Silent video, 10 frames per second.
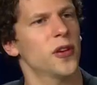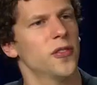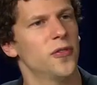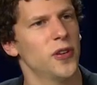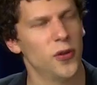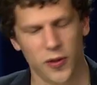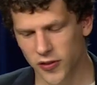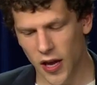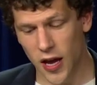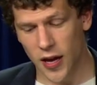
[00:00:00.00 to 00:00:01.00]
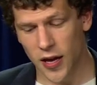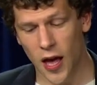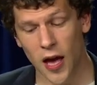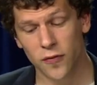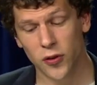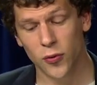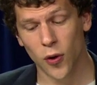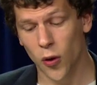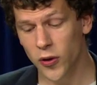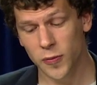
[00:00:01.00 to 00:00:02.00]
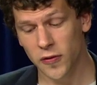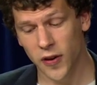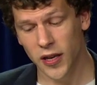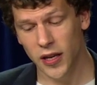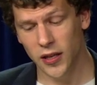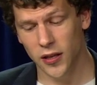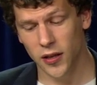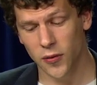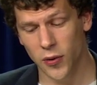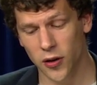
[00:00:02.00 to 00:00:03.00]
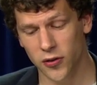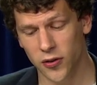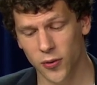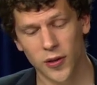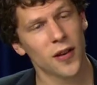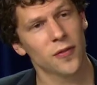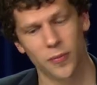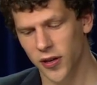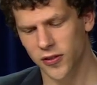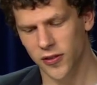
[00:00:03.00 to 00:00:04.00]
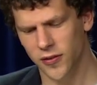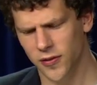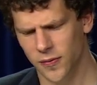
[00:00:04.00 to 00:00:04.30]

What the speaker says: question for you is, have you always been funny? We heard you do a lot of impressions.